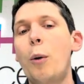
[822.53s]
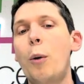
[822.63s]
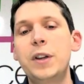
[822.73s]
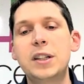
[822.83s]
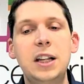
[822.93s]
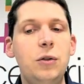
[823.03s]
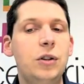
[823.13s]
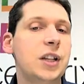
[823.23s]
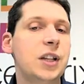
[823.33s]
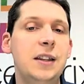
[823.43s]
Obviously, you
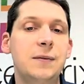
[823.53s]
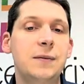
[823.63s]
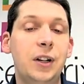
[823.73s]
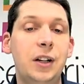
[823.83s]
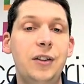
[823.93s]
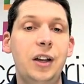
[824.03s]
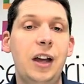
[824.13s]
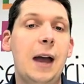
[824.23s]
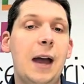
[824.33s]
can take this further,